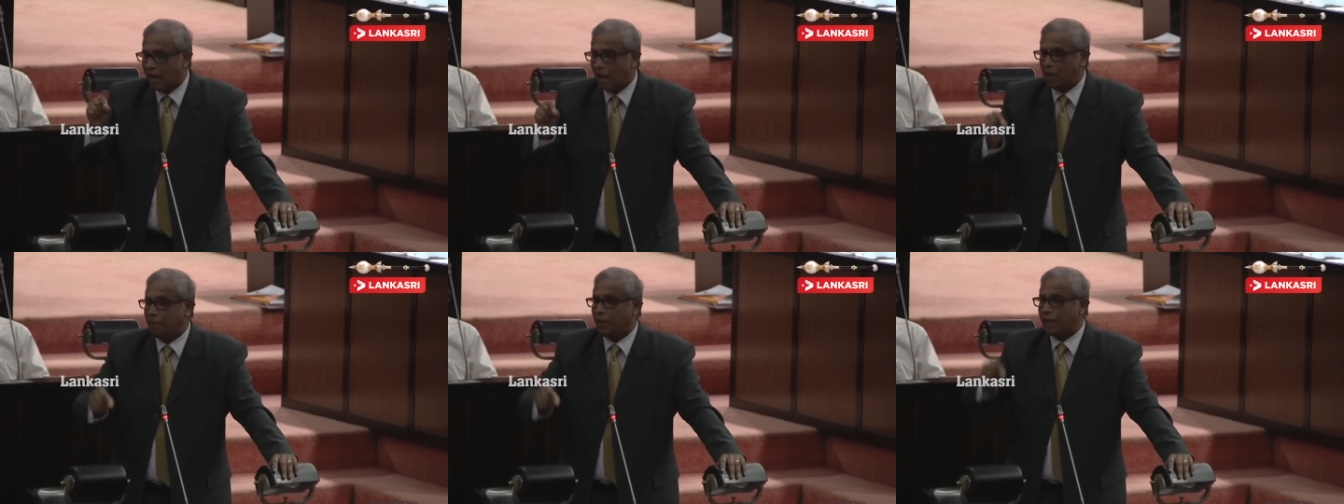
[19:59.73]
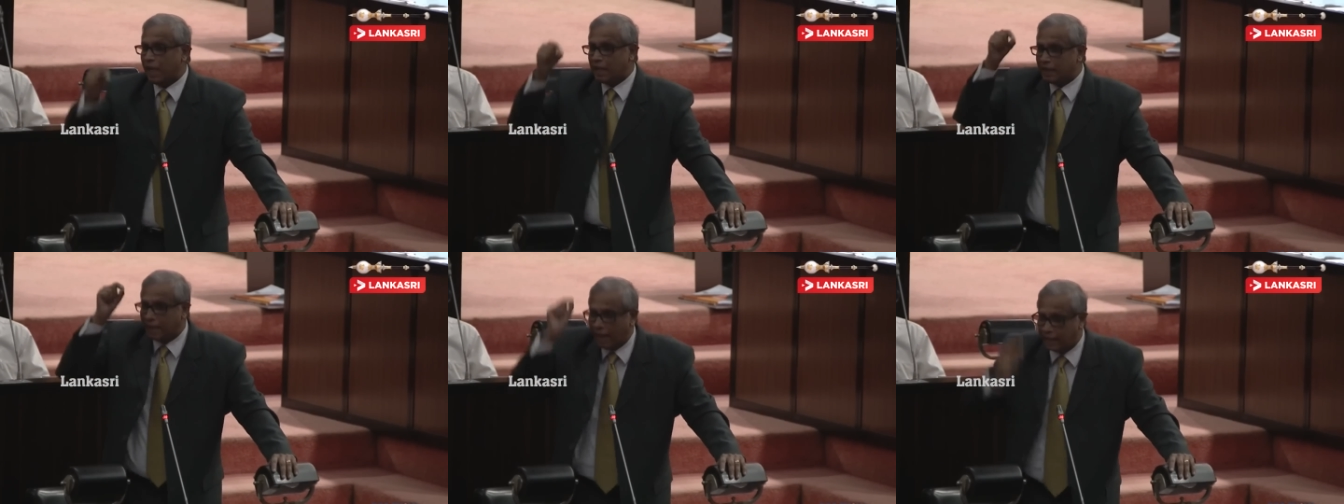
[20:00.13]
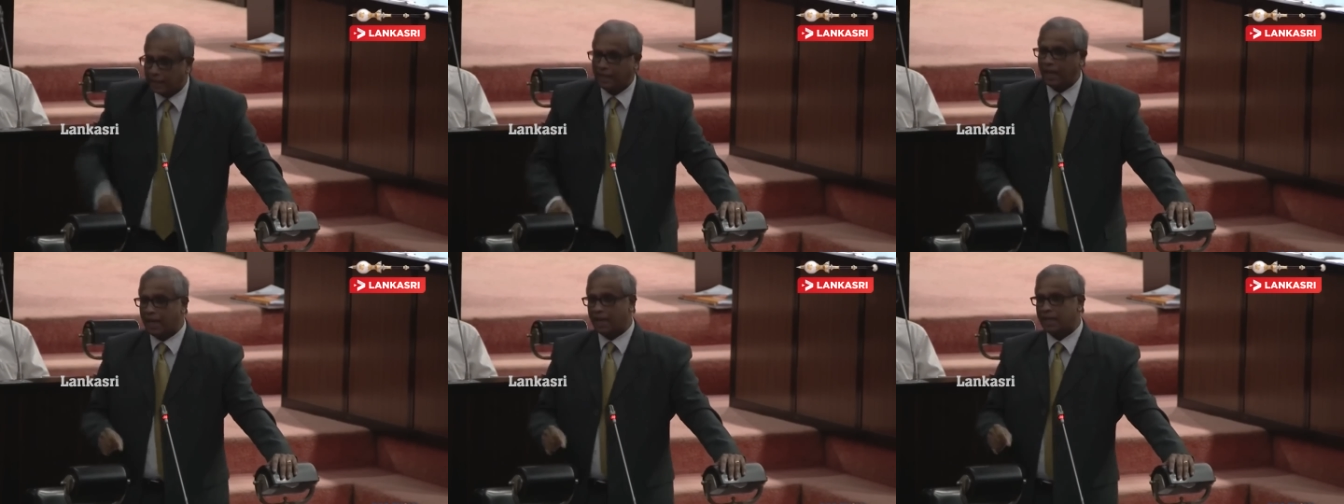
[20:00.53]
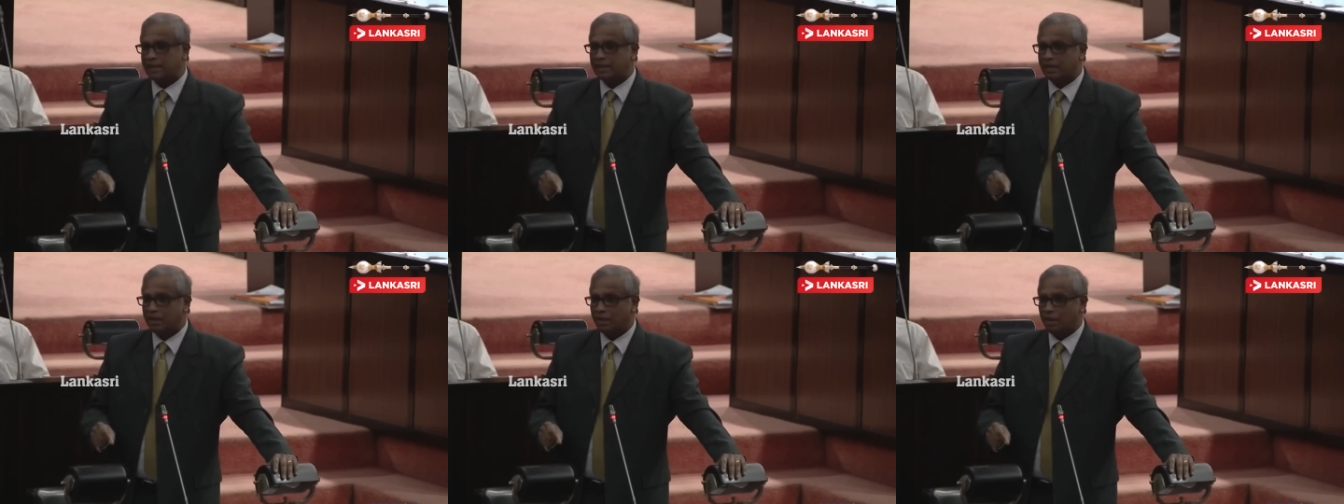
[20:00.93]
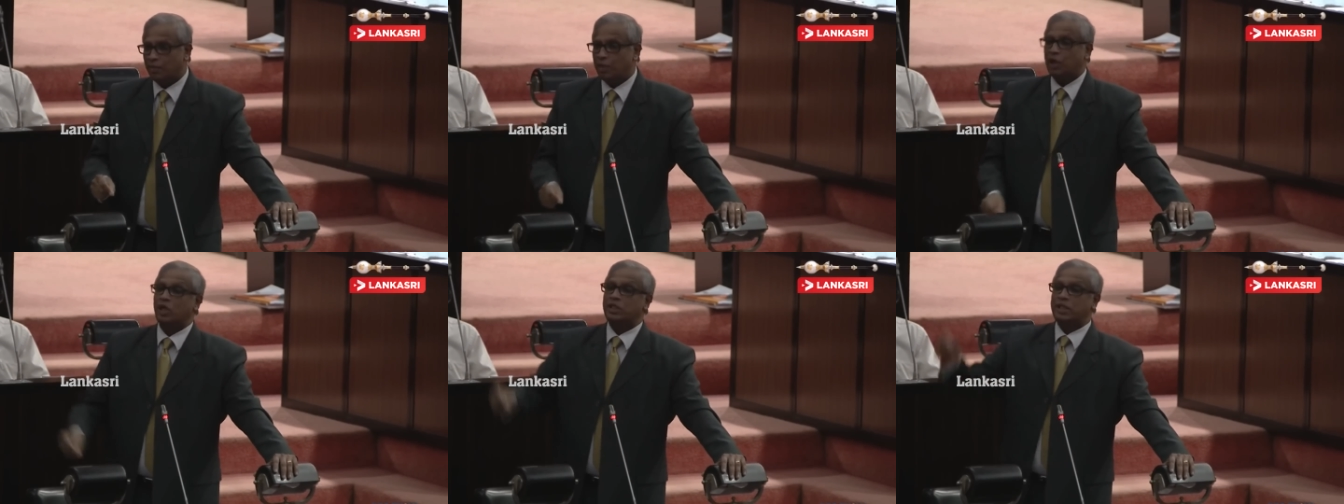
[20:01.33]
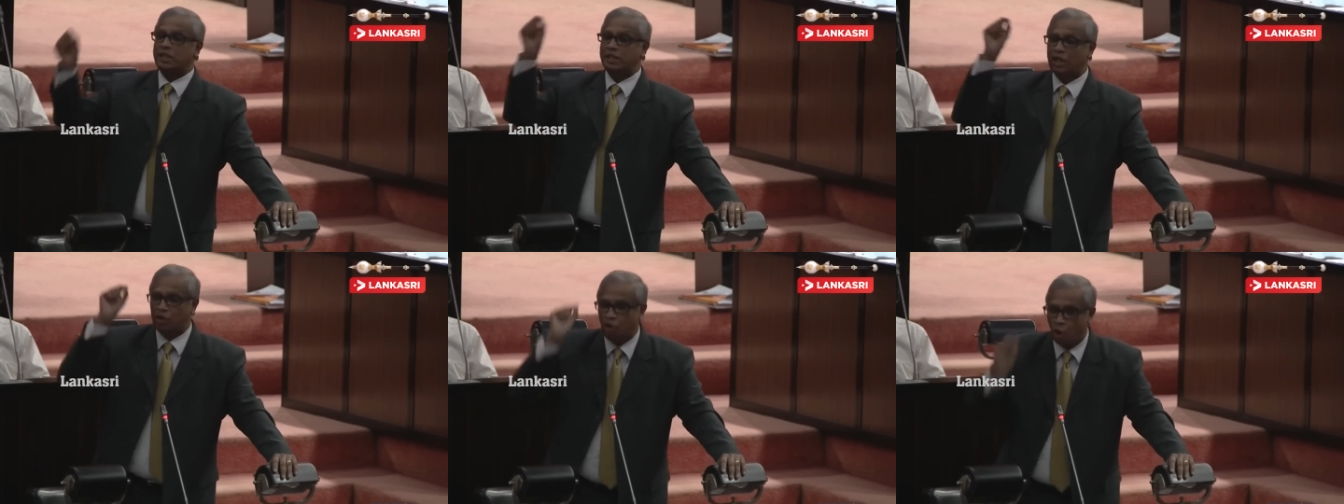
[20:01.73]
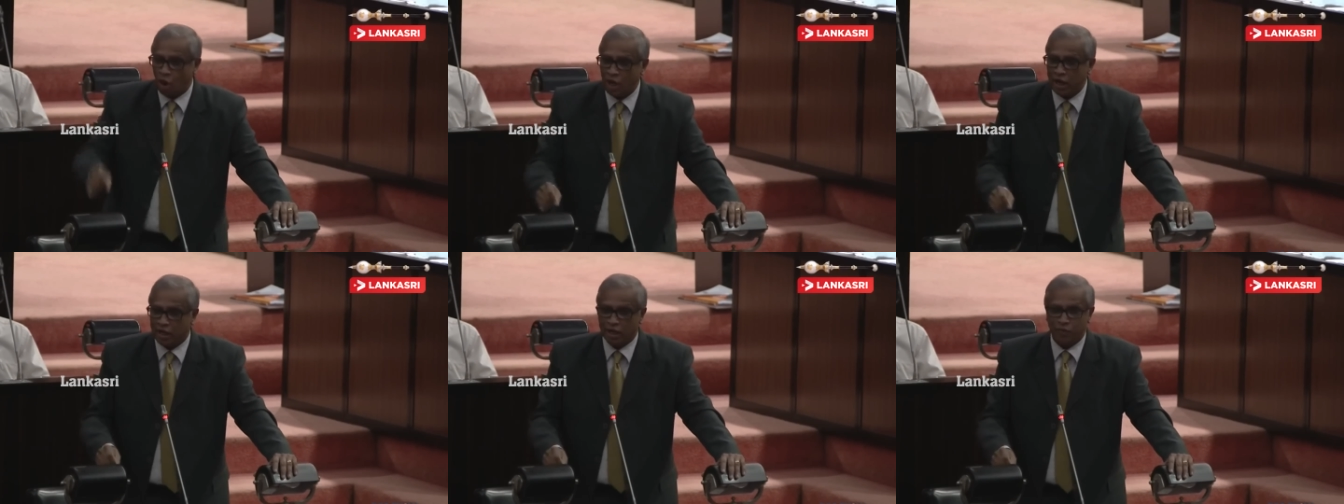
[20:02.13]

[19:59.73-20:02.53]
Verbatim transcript: I'm picking that case because he's a lawyer.